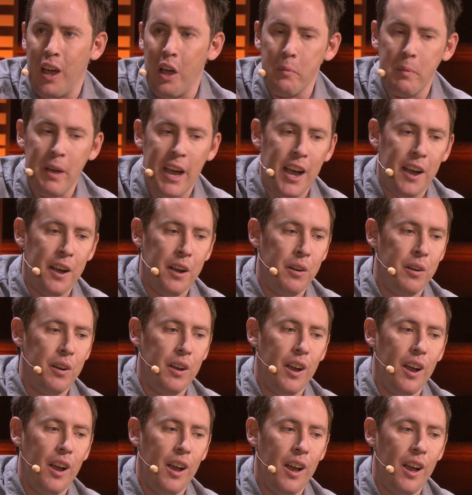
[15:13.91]
about
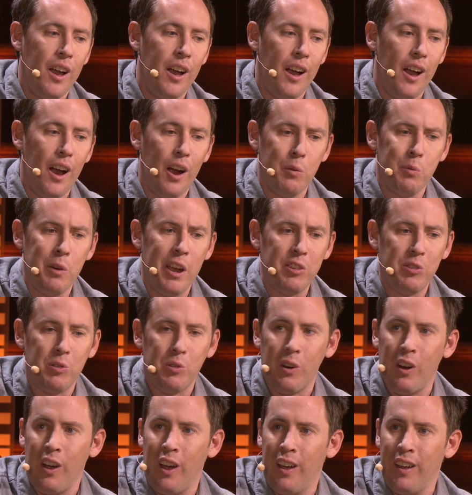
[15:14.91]
a
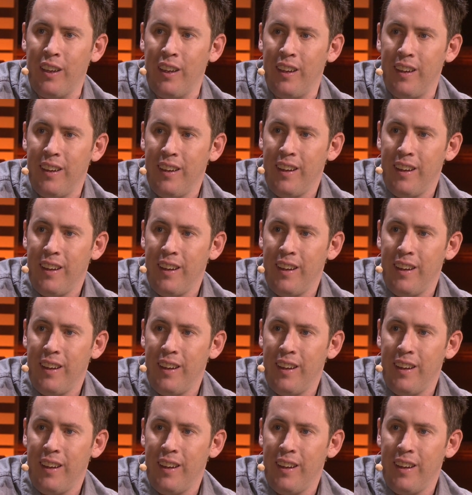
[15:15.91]
restaurant,